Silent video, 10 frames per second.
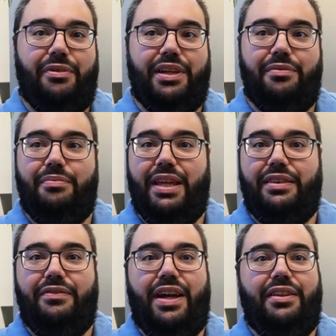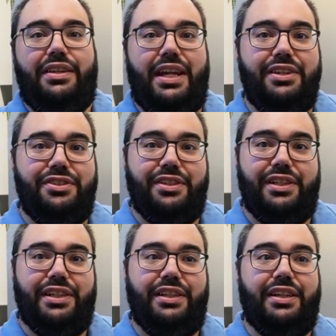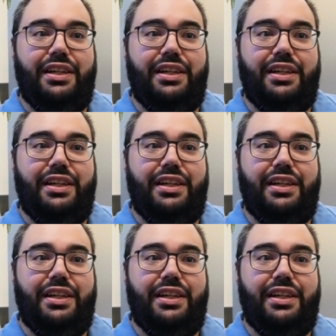look at method validation,